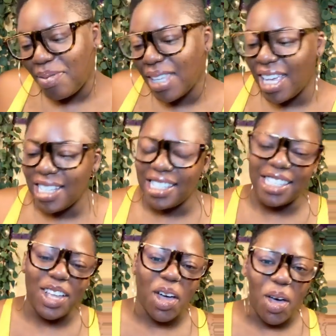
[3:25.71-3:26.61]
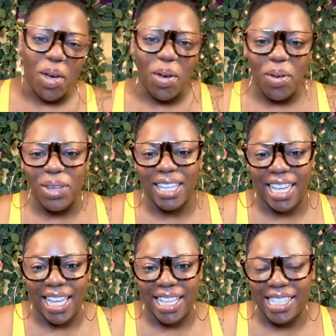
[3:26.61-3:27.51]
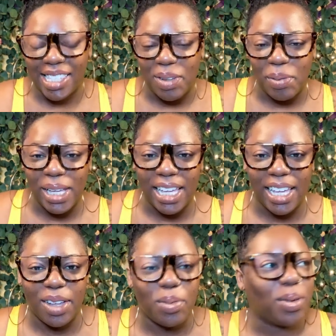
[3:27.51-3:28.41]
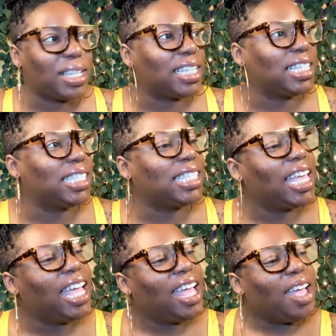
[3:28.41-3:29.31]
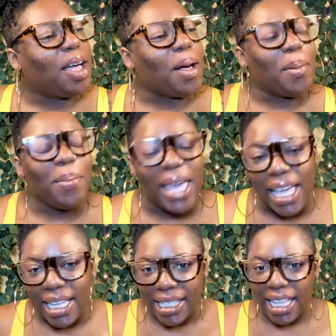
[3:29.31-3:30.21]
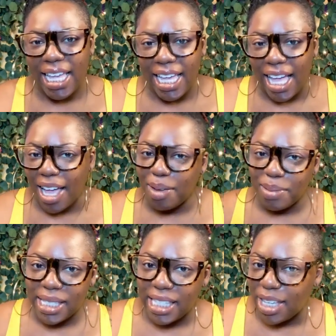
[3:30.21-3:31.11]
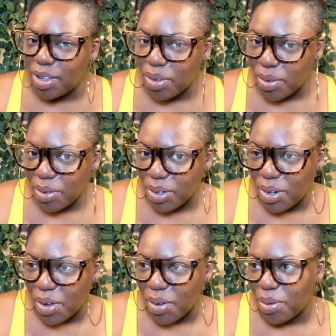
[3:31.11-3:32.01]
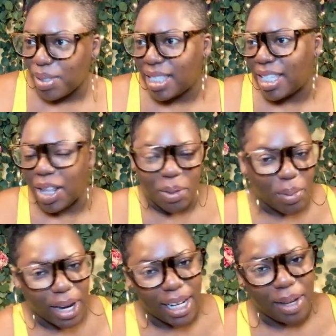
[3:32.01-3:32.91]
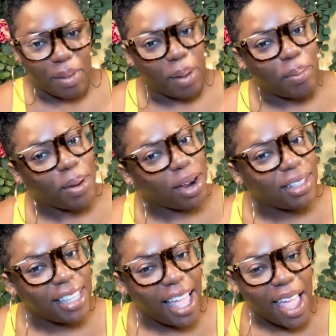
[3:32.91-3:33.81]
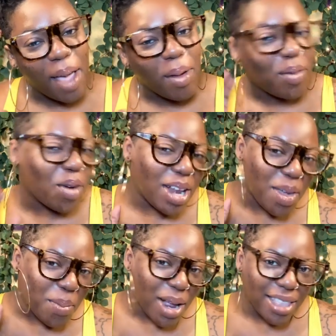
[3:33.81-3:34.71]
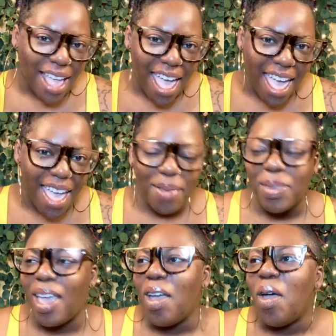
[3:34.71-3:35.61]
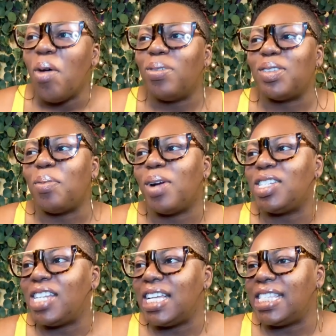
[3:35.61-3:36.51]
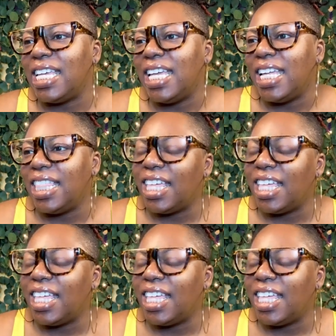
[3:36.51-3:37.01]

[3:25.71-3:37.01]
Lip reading: And so, yes, the weekend was amazing. I am still, celebrating my birthday. My 40th birthday was on March 19th.